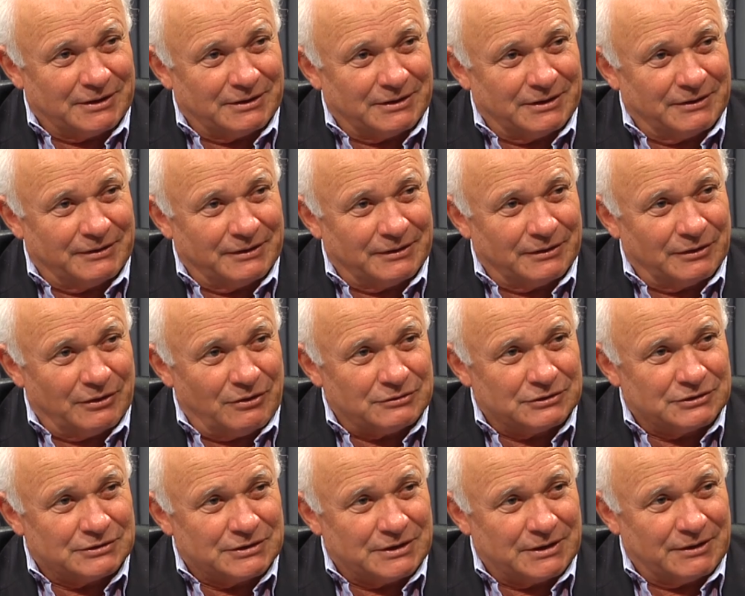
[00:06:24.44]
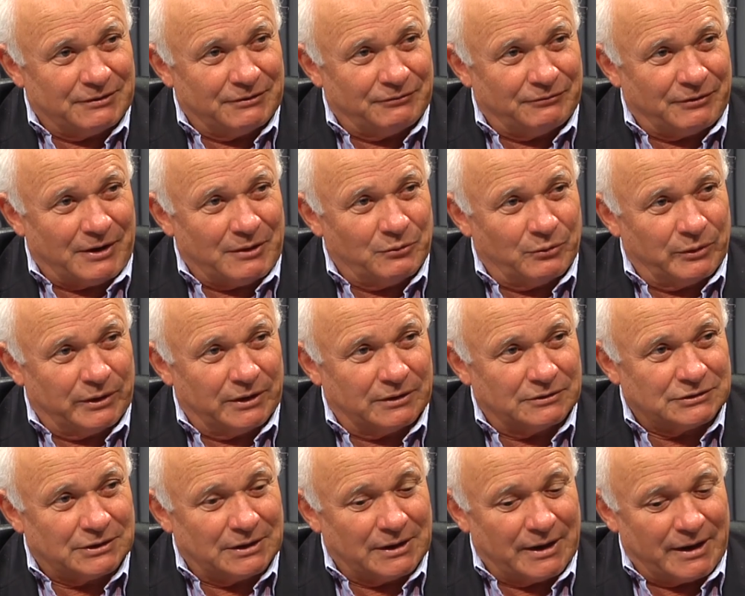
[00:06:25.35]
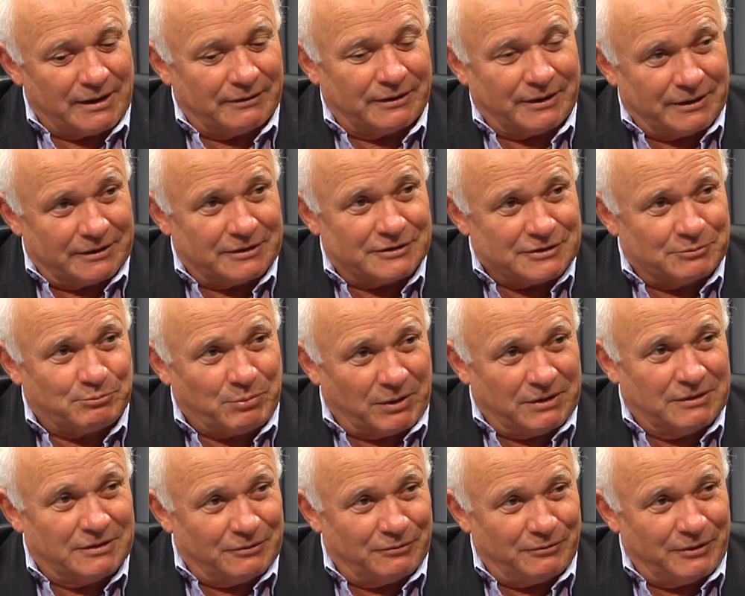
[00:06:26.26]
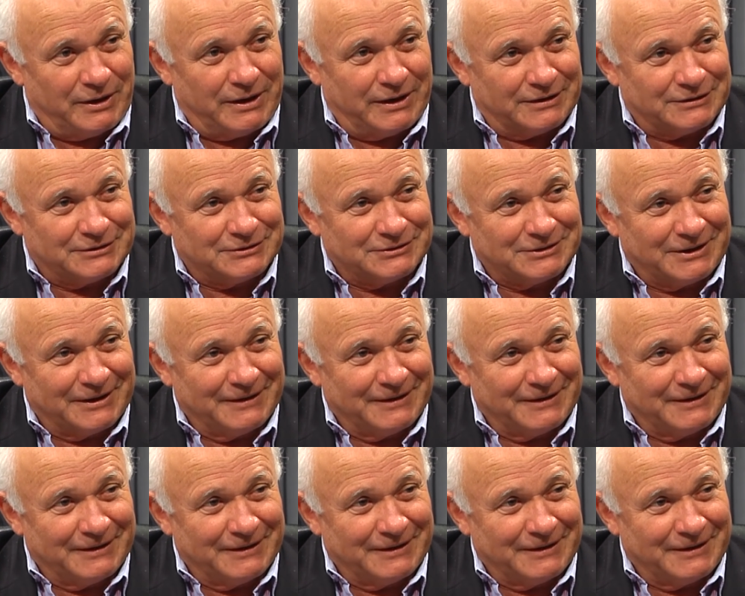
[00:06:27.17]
that locks the front wheels, allowing you to spin the rears.